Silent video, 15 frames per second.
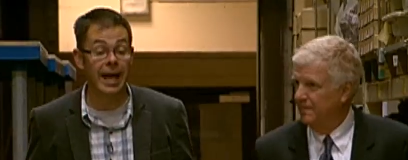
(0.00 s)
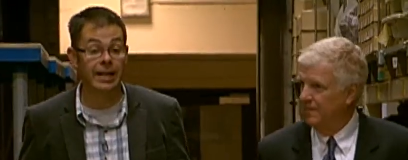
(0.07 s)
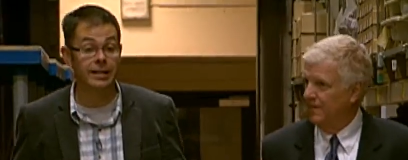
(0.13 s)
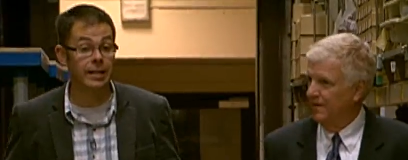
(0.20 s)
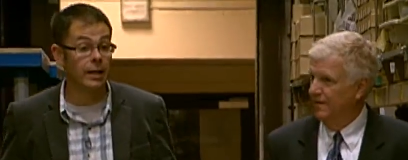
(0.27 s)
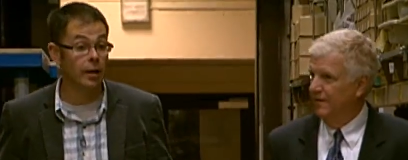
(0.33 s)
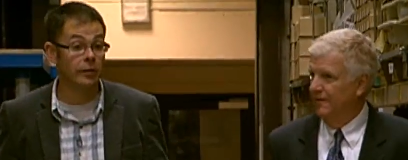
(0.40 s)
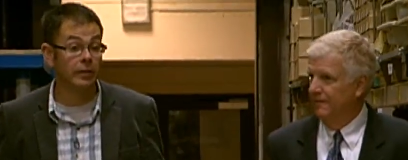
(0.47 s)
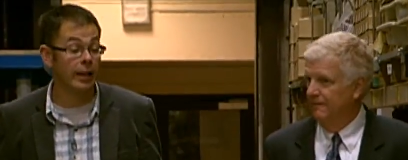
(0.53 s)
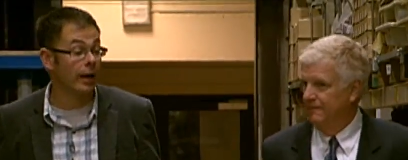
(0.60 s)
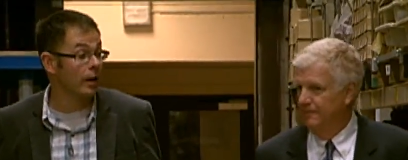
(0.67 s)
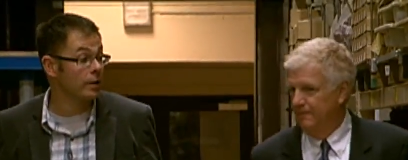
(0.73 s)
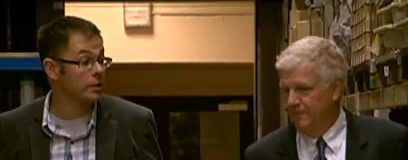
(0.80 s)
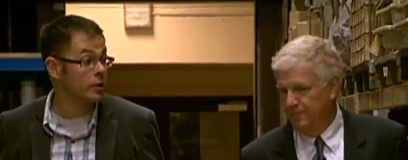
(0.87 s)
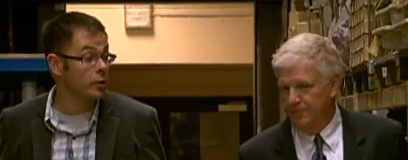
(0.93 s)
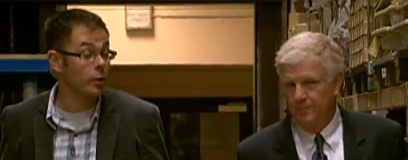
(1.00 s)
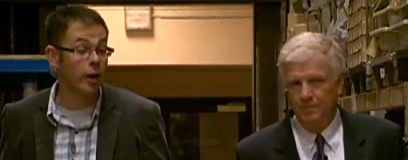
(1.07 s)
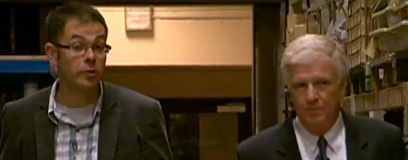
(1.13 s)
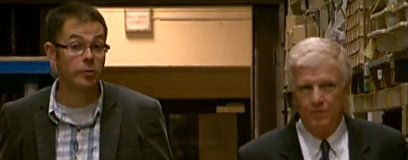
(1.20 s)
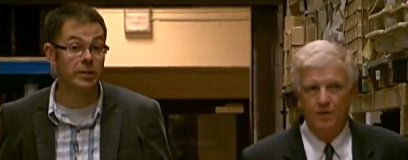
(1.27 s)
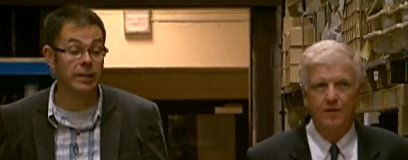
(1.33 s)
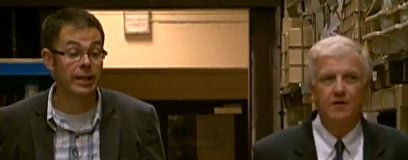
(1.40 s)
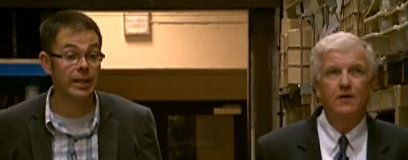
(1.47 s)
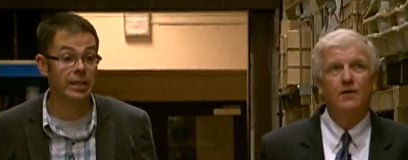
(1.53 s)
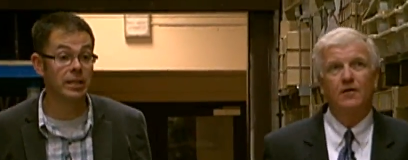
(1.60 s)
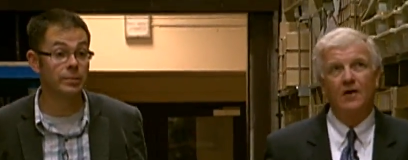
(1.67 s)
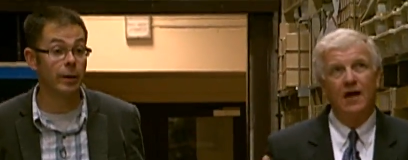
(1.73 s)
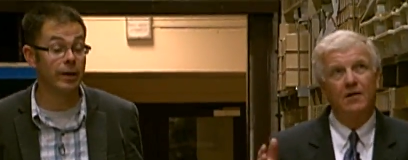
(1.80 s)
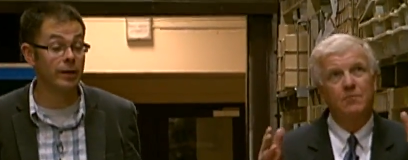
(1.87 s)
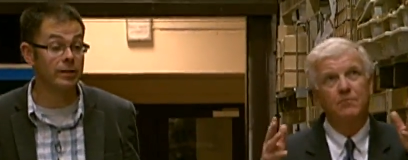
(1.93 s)
Speaker 1: Howard Falcon Lang spends
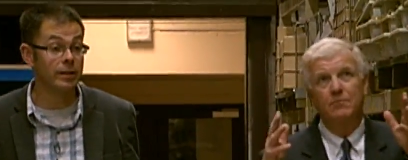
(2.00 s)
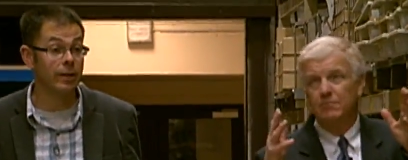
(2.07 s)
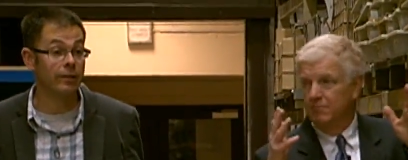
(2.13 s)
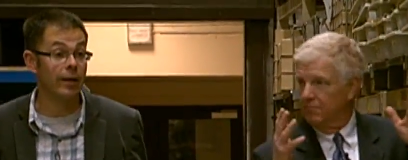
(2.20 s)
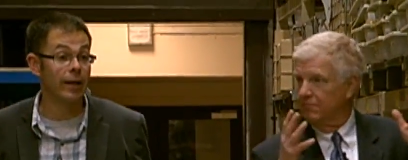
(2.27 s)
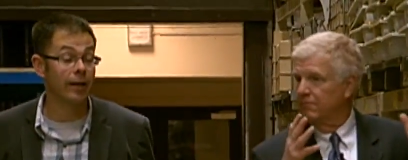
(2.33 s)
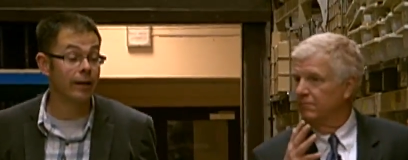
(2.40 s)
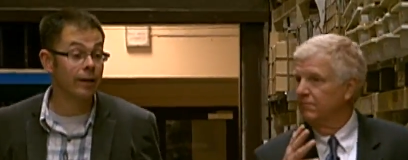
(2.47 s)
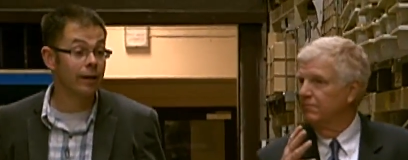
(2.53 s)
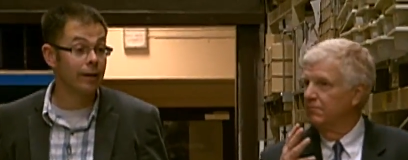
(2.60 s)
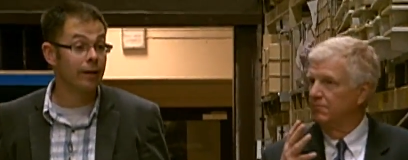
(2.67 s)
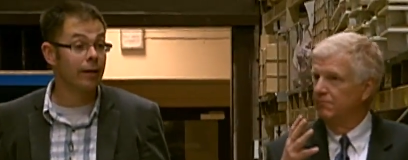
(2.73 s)
a lot of time